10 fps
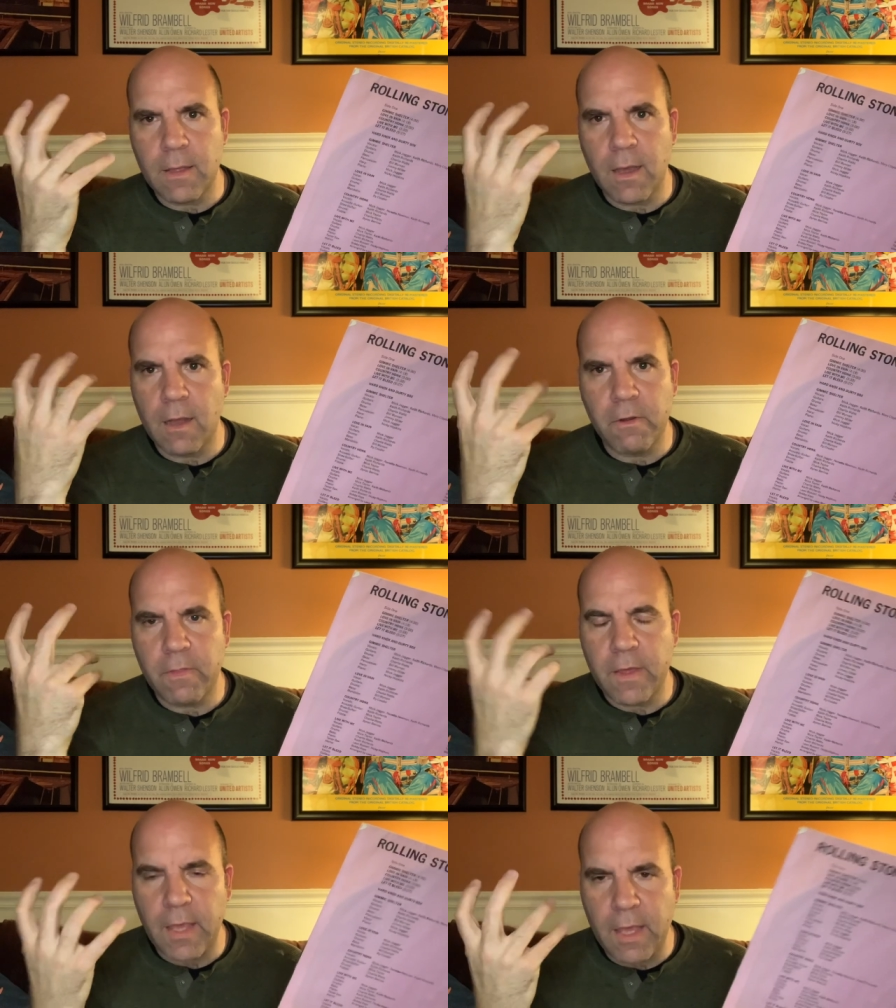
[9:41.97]
under
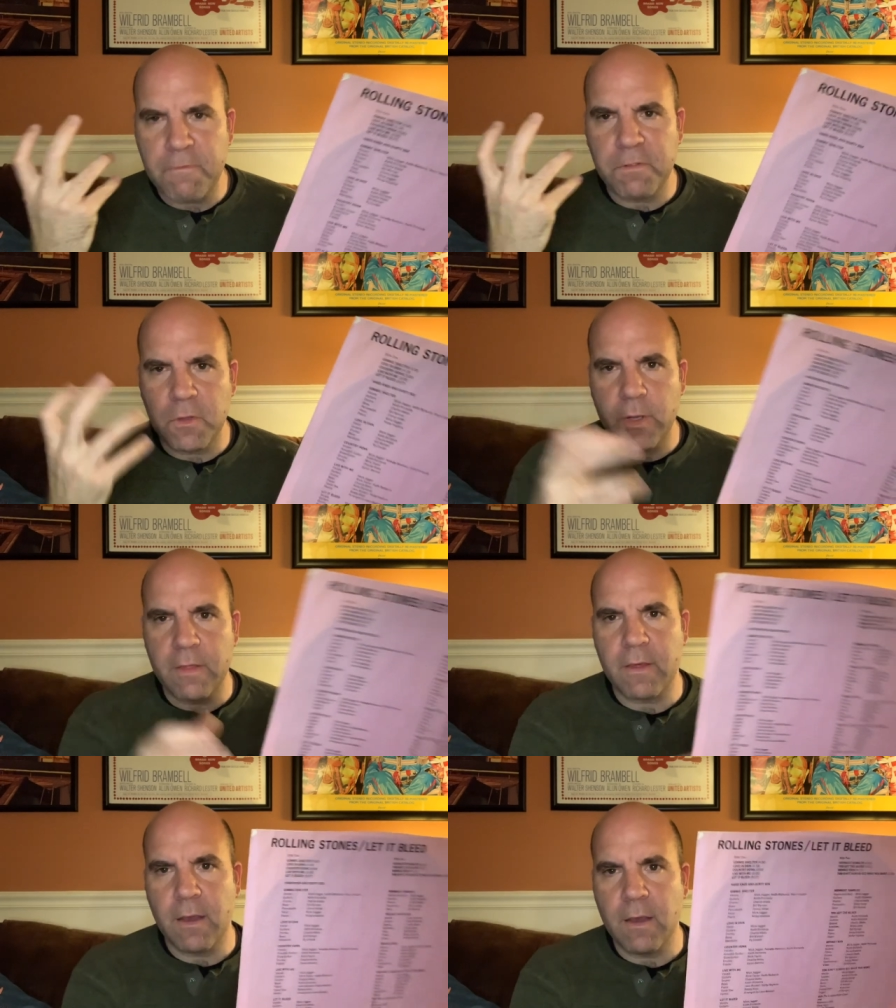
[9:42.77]
the
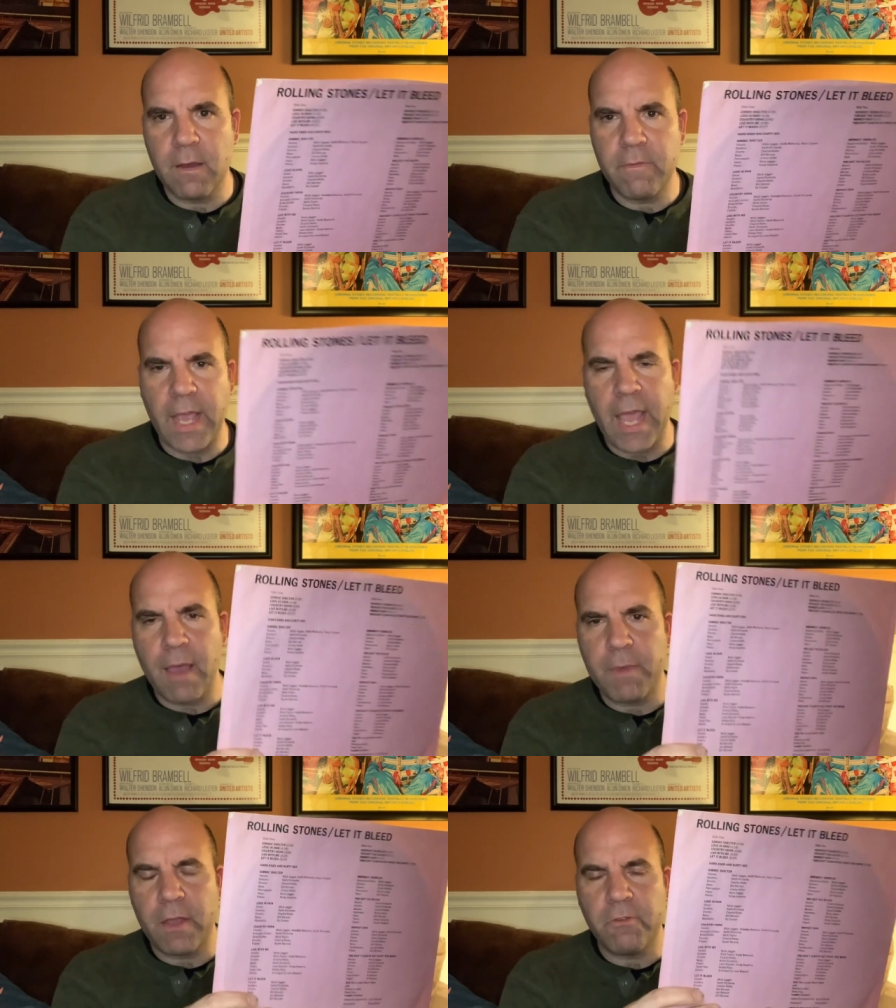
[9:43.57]
influence of the
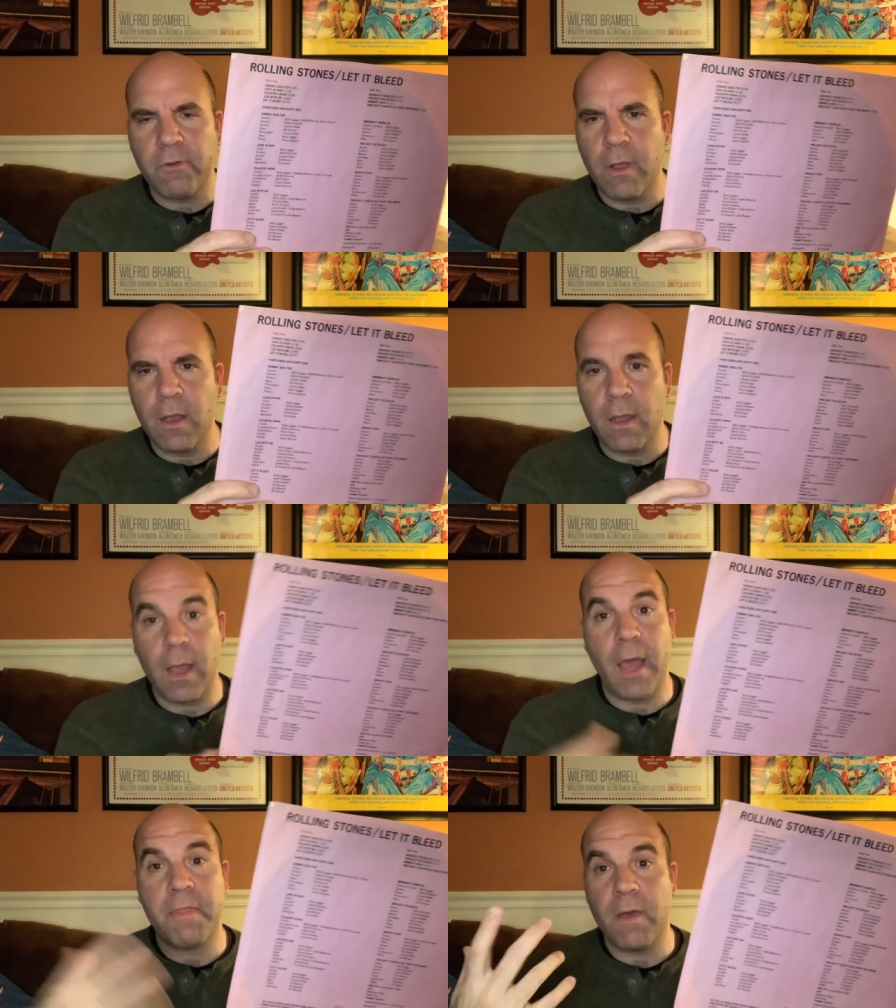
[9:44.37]
Ambien drug,
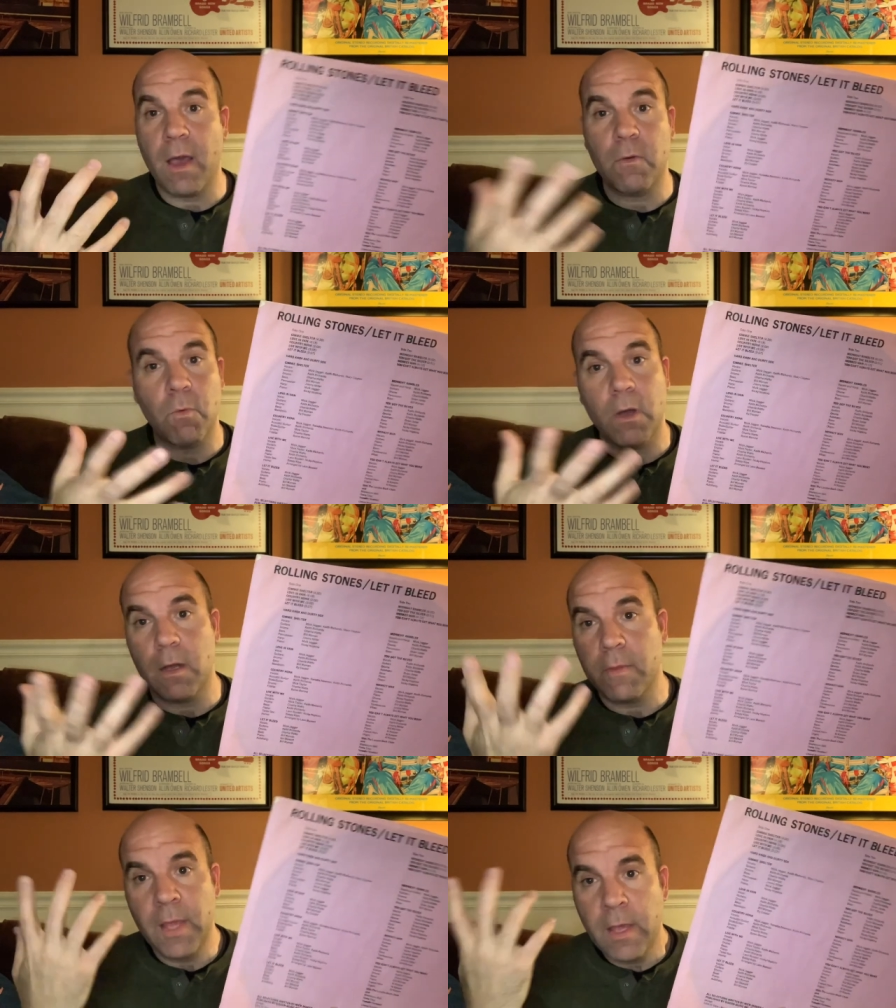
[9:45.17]
I thought,
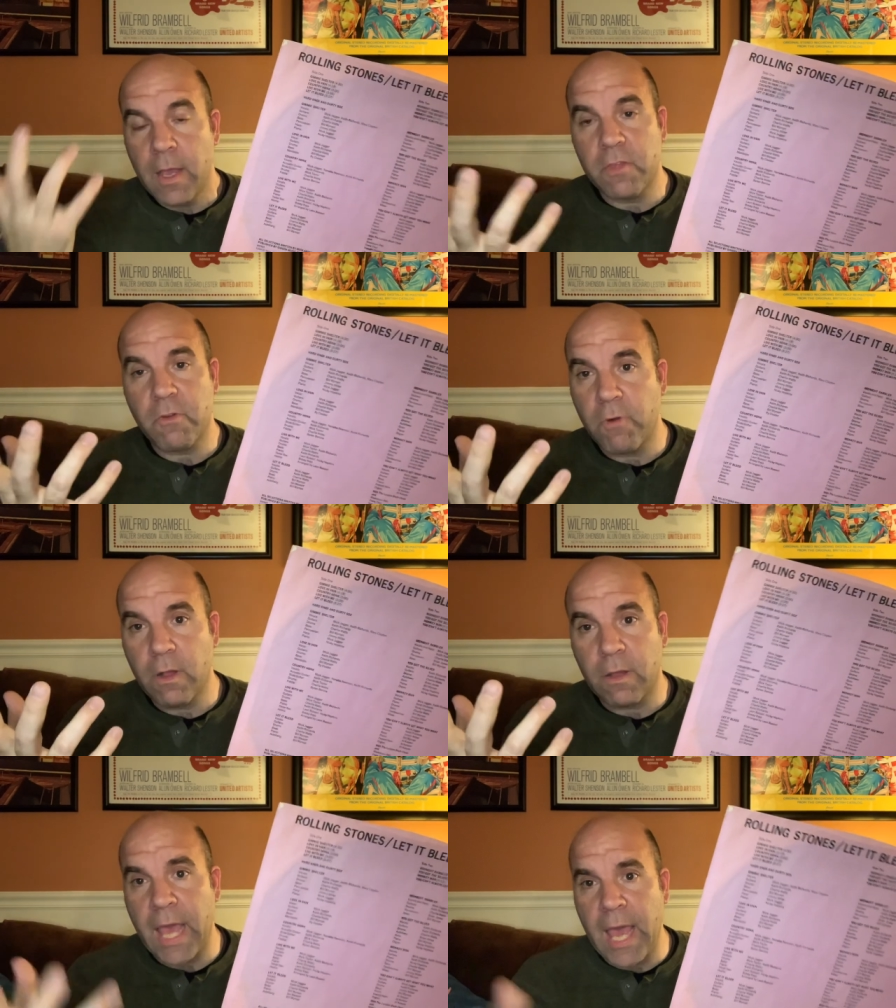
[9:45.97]
well, it's a
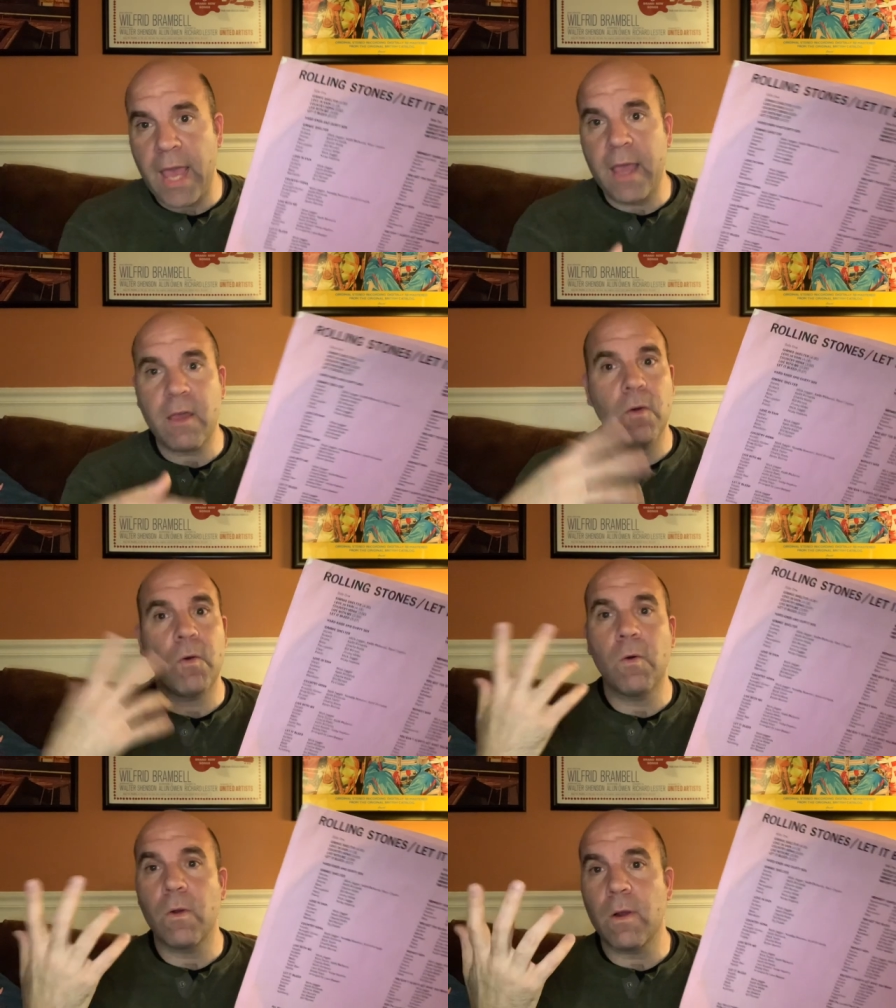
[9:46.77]
real cake
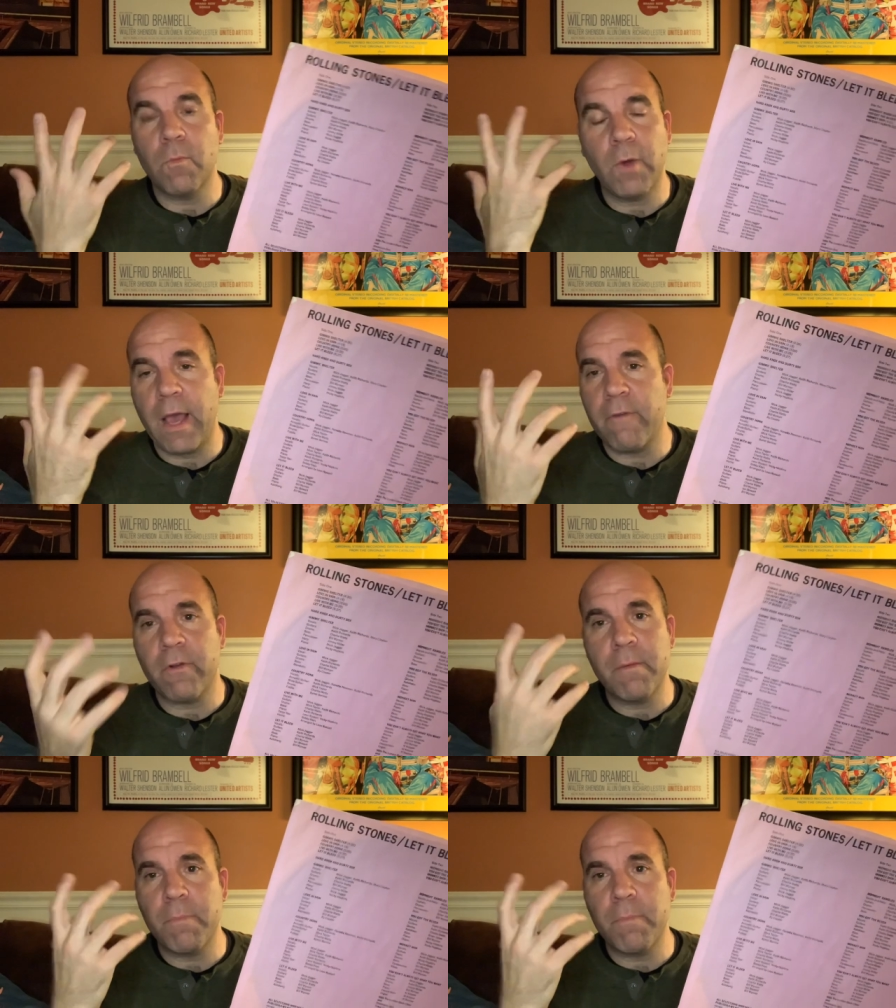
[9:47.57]
or whatever.